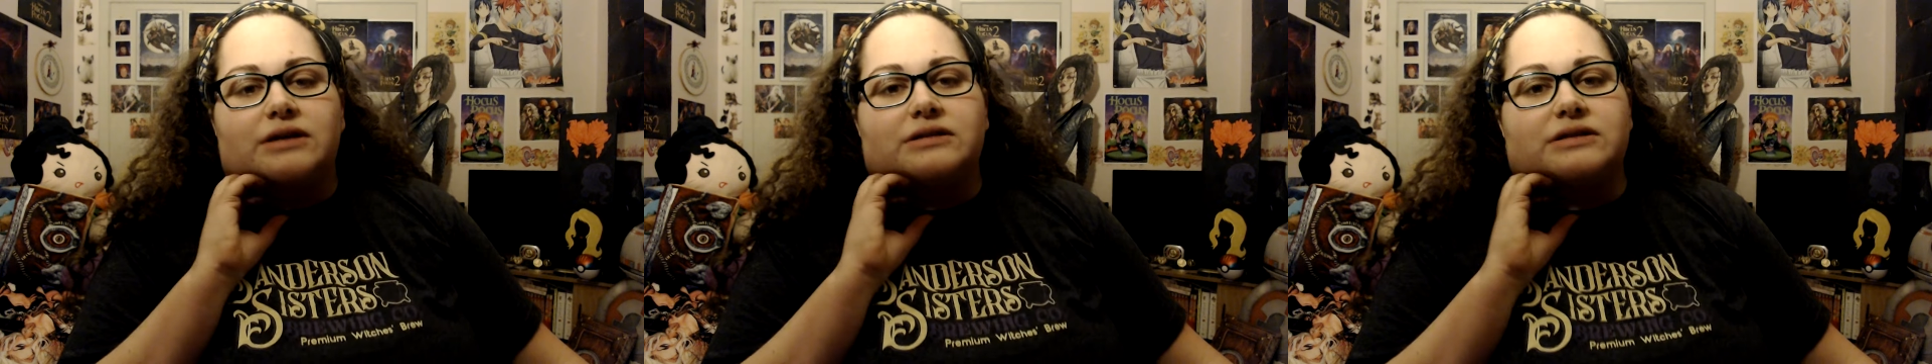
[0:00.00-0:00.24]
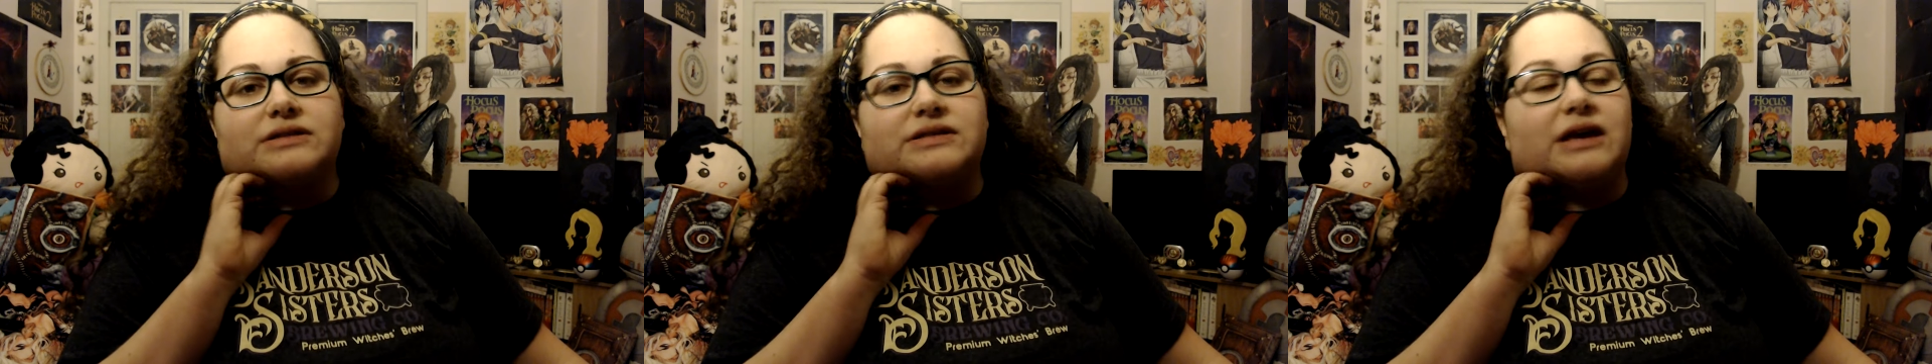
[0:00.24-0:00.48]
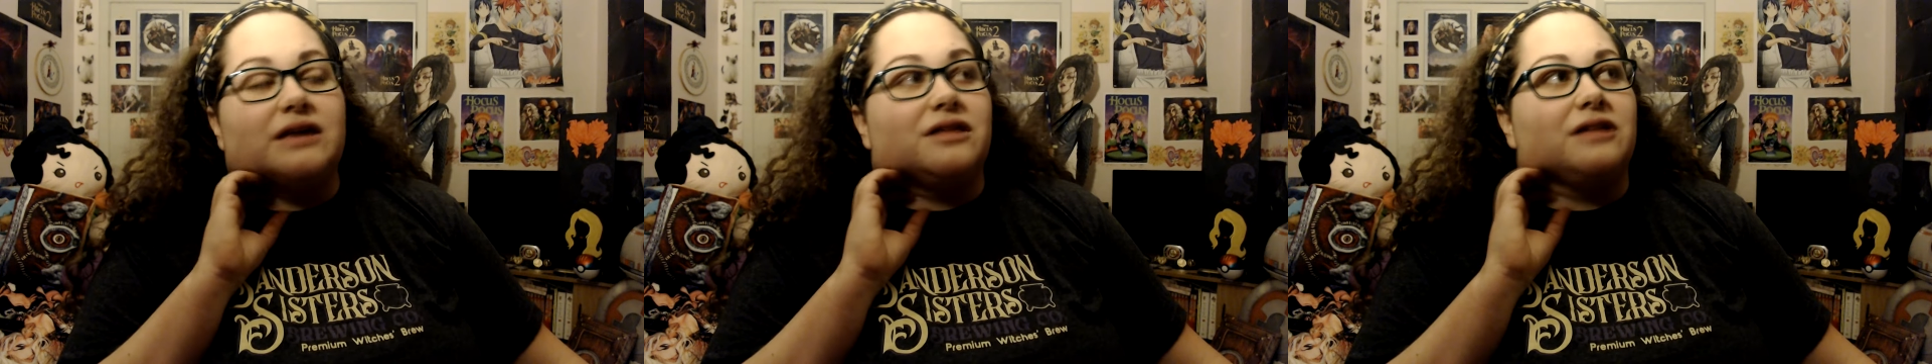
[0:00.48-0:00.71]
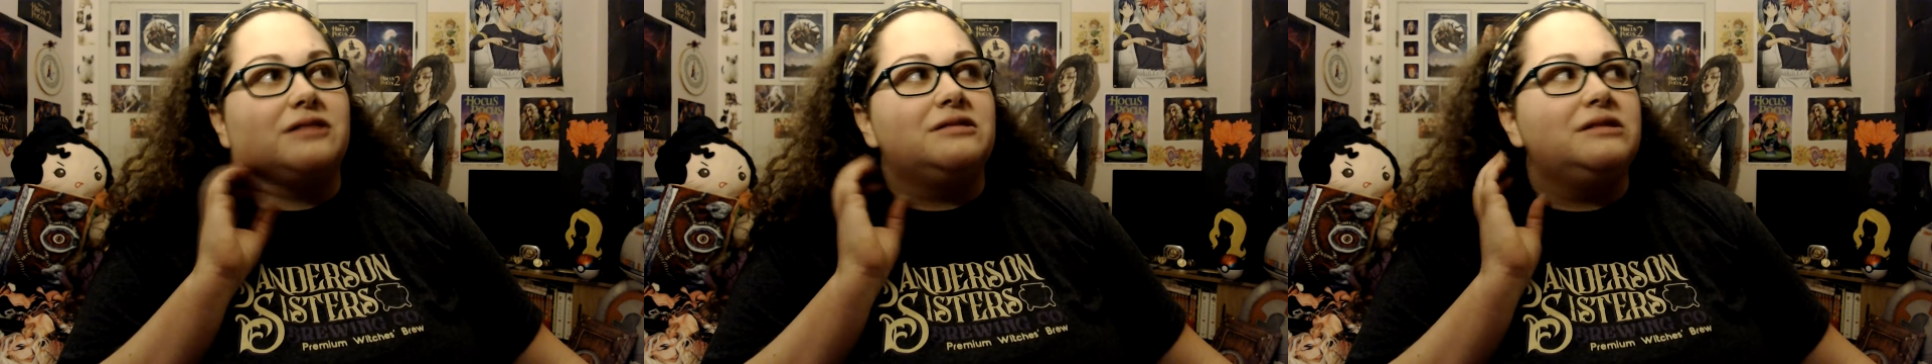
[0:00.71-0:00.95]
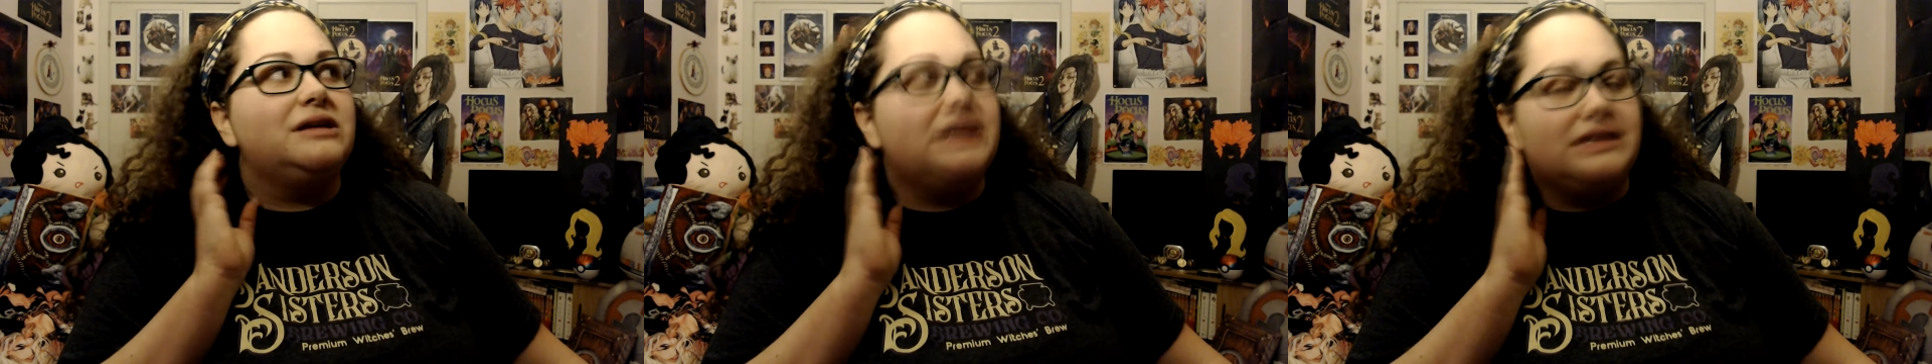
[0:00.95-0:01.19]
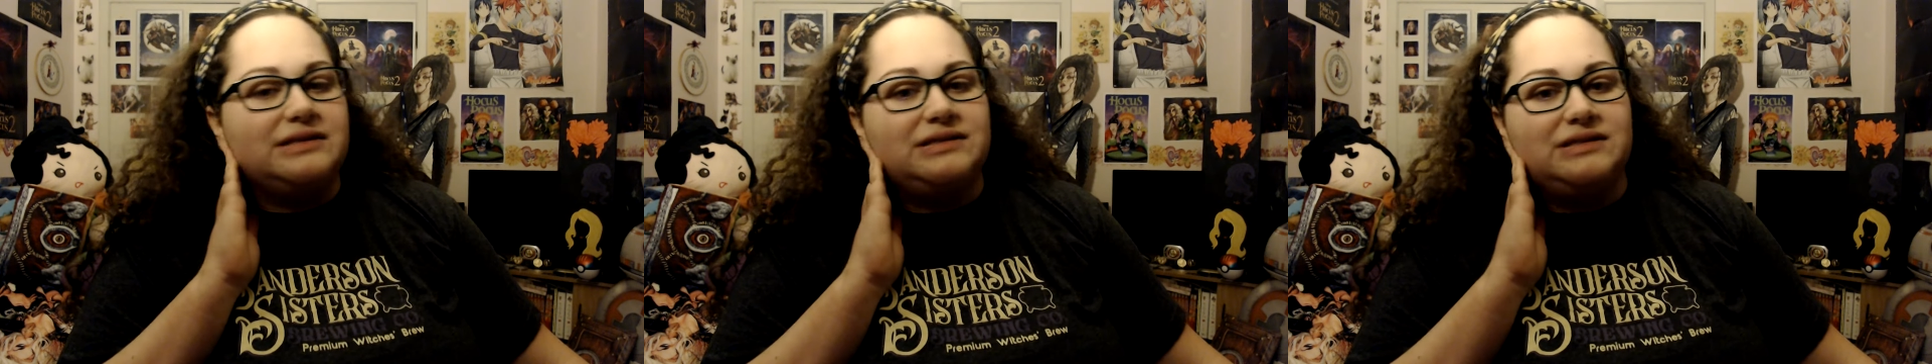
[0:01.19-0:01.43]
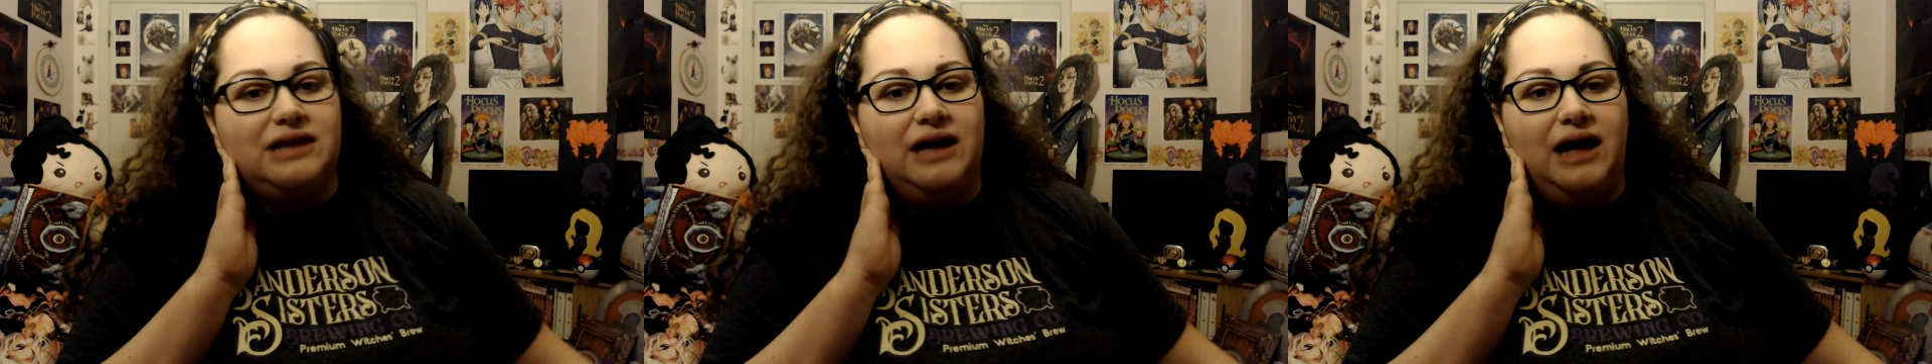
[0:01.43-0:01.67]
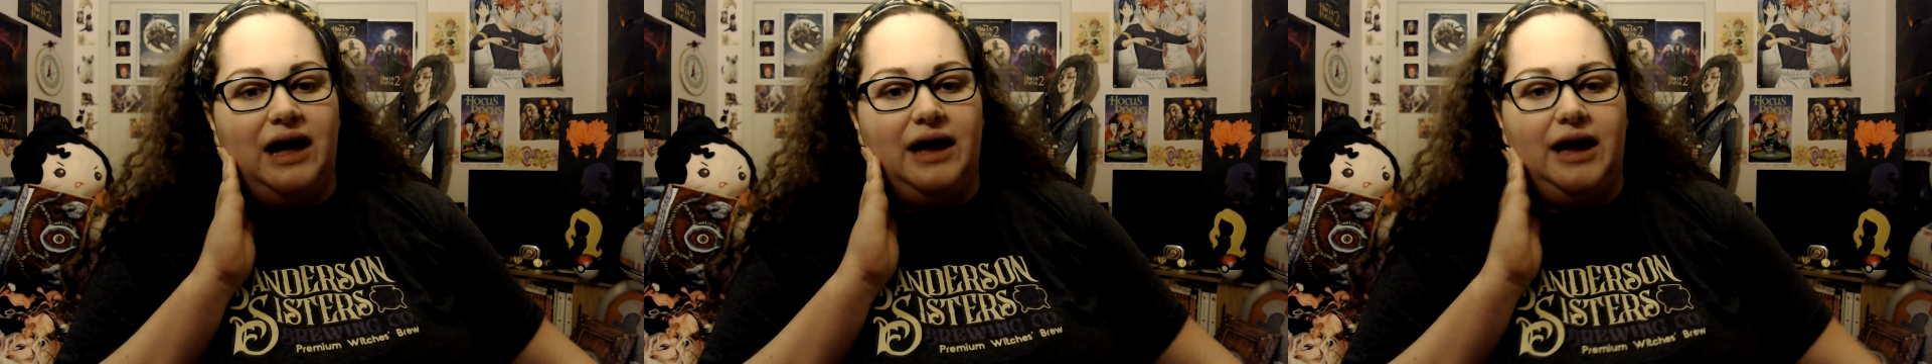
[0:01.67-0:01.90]
to say the least,
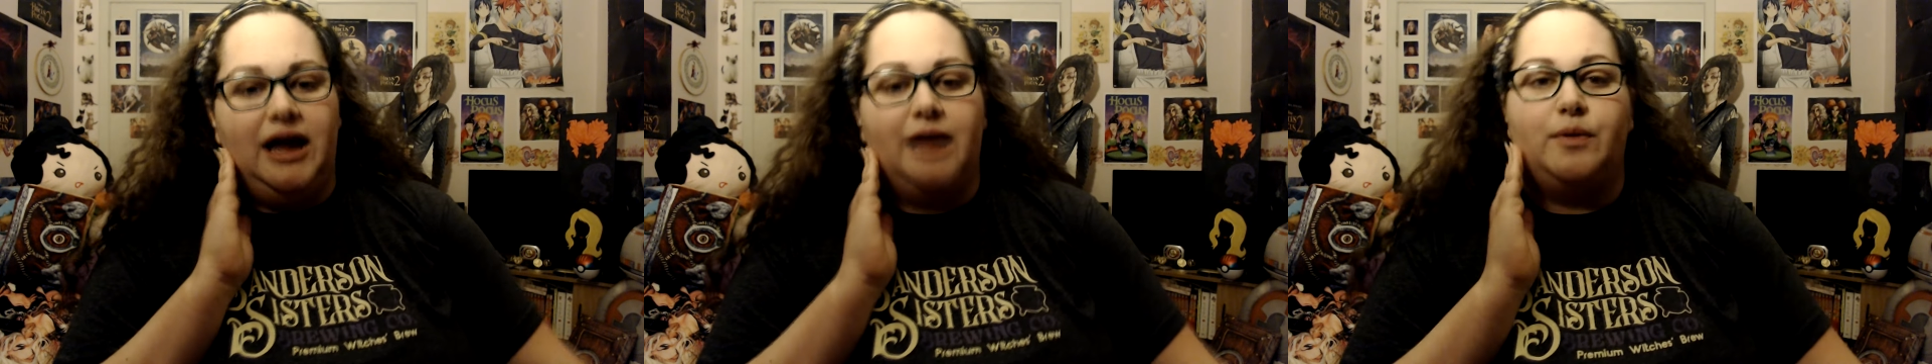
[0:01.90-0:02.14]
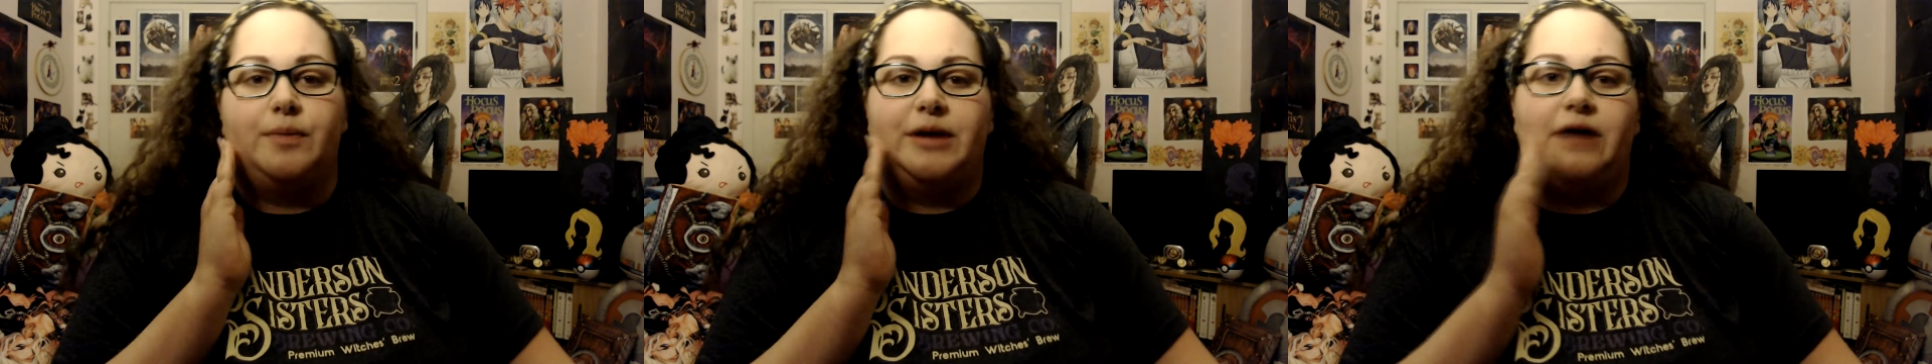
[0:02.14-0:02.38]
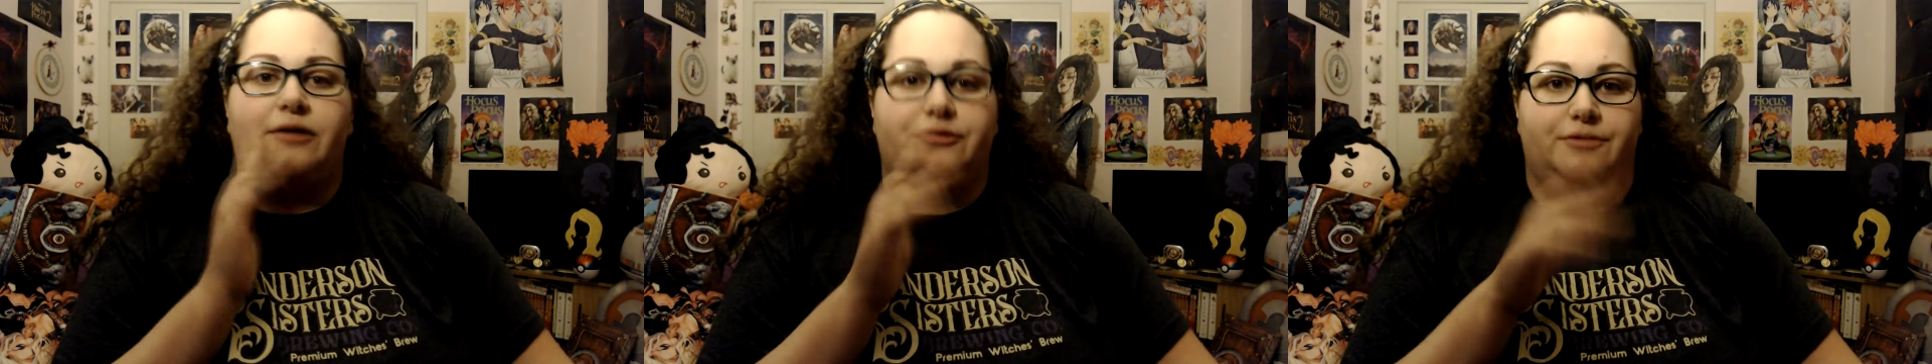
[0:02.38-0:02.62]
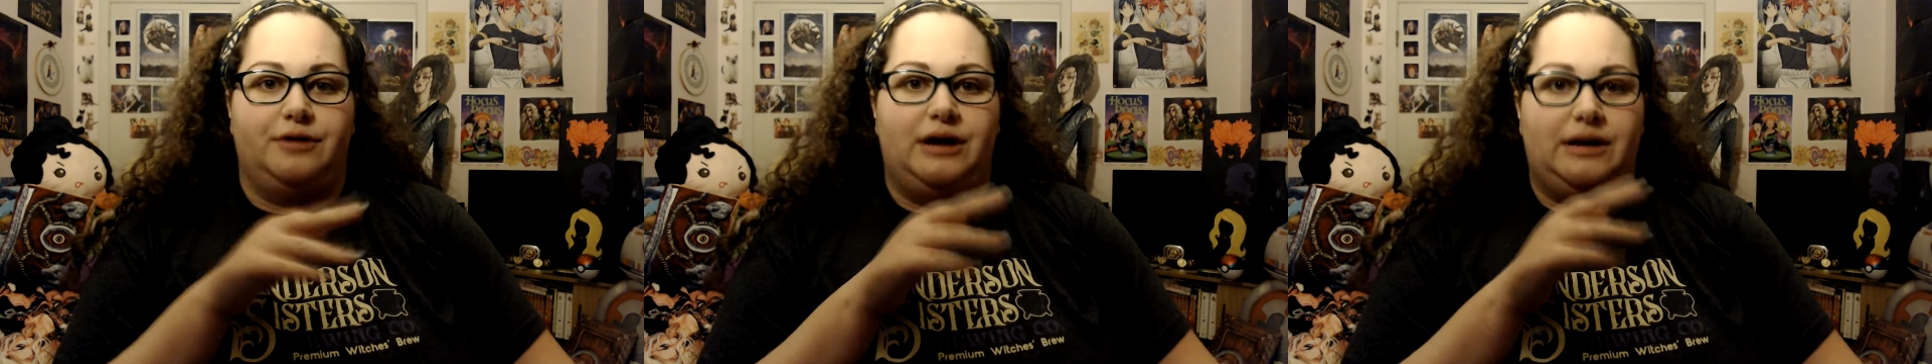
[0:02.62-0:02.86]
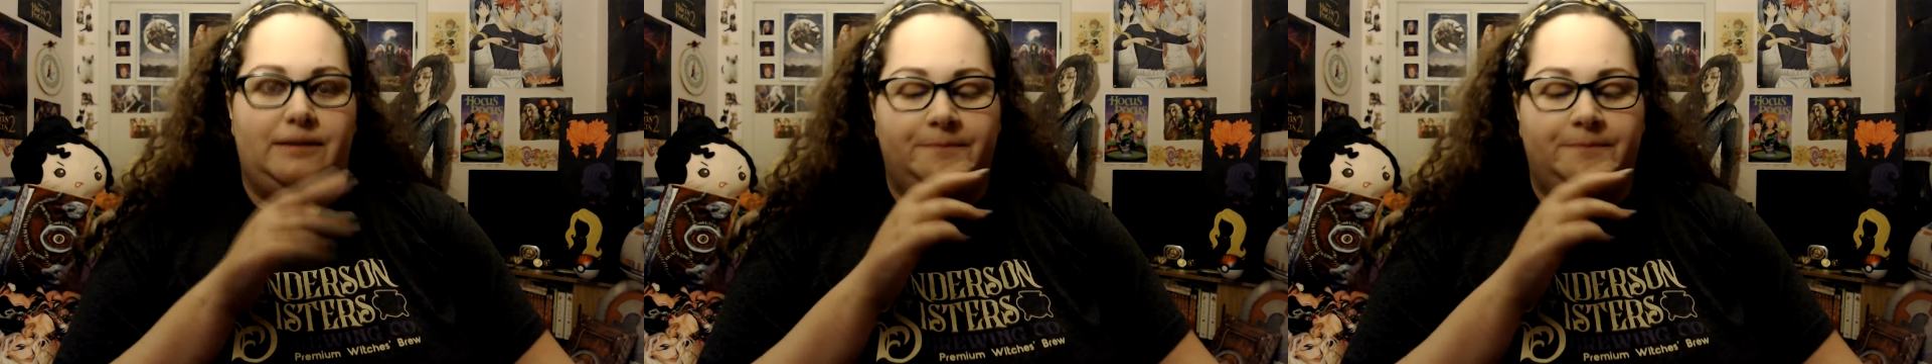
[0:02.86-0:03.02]
I am about 3.